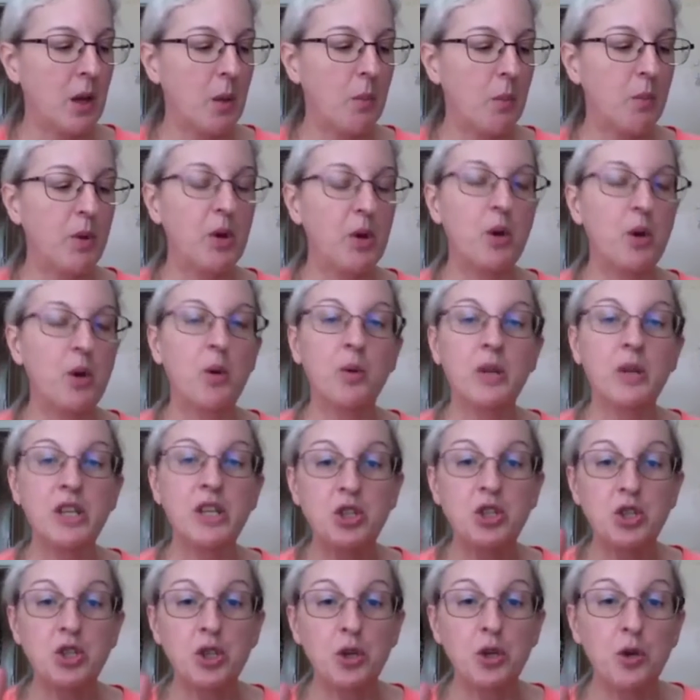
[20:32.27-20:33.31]
But only
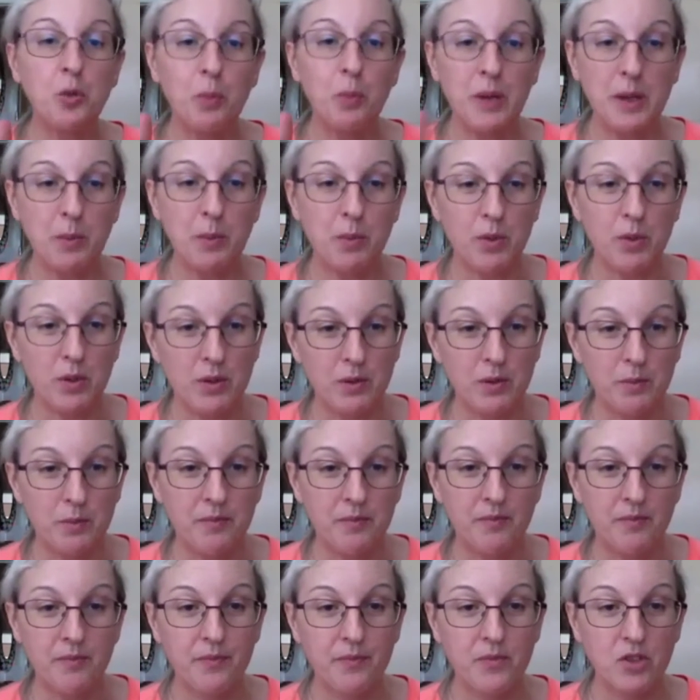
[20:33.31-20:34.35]
two people,
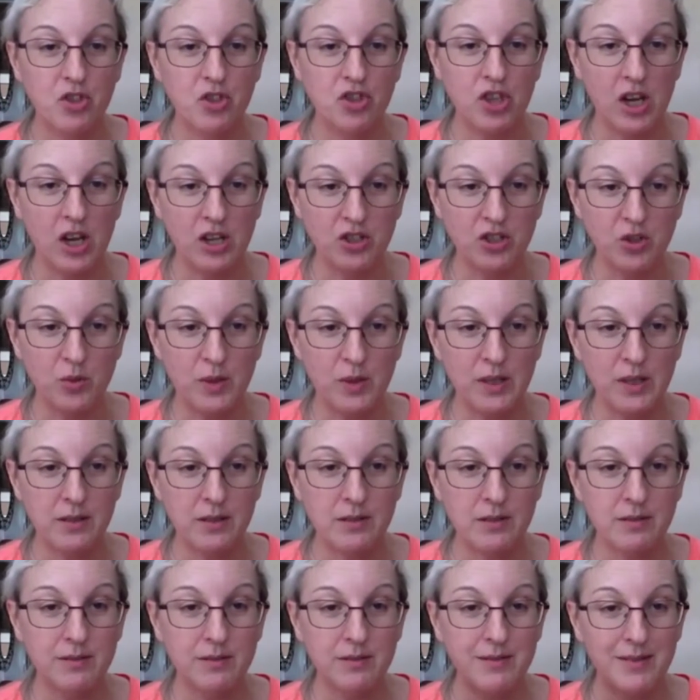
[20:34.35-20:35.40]
Joshua
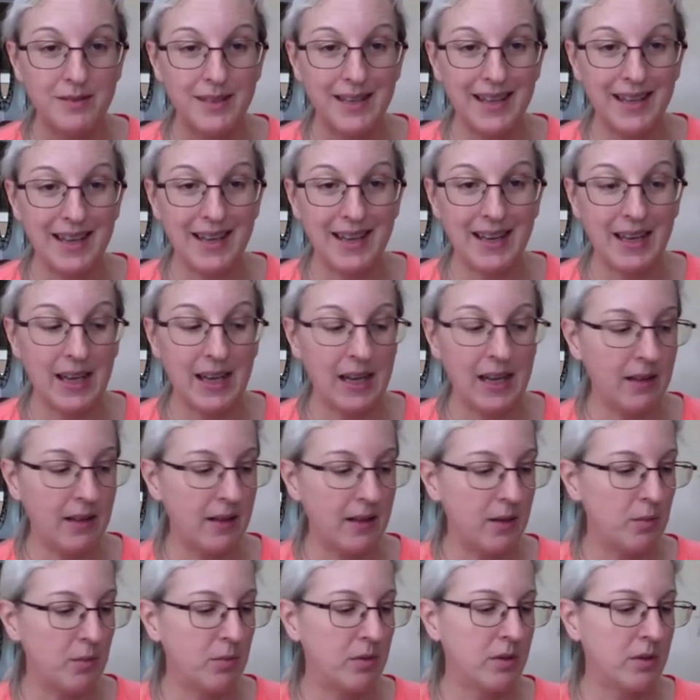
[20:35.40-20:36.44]
and Caleb,